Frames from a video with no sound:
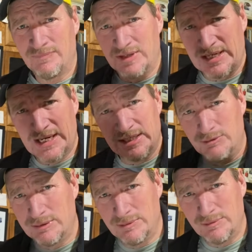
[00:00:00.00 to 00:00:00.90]
The kind of
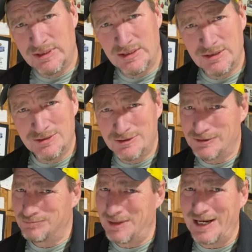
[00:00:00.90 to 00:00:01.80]
equipment we use,
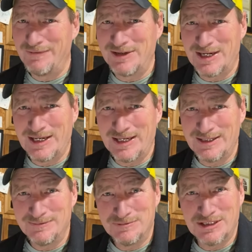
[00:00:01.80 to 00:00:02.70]
just heavy
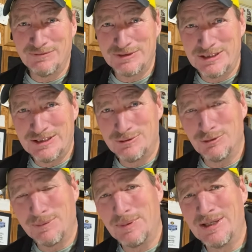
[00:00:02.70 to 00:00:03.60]
line, 17,
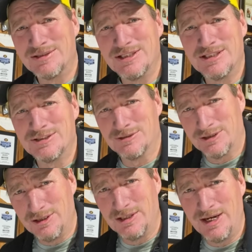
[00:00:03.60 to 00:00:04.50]
20-pound test on a
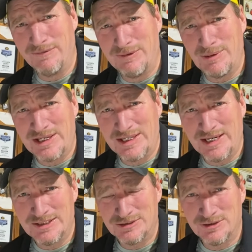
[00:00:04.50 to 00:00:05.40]
good heavy bait
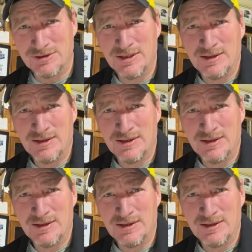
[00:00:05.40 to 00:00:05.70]
caster,